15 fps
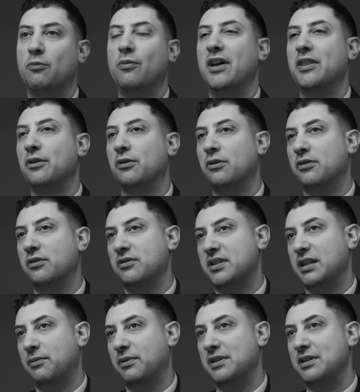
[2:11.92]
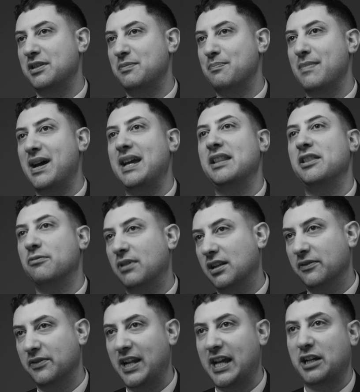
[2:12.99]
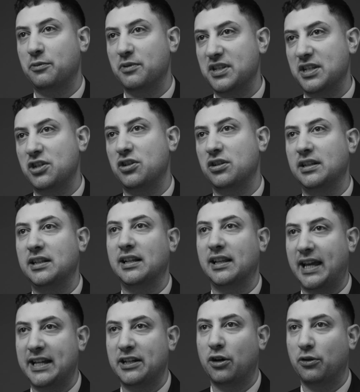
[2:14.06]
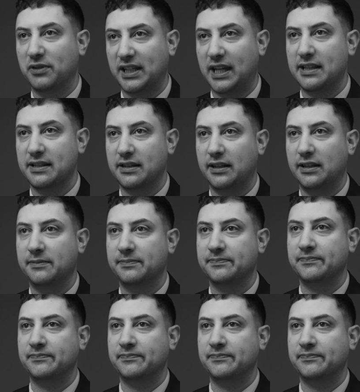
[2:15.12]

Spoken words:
whether or not someone has made the relevant acquisition in a landholding entity.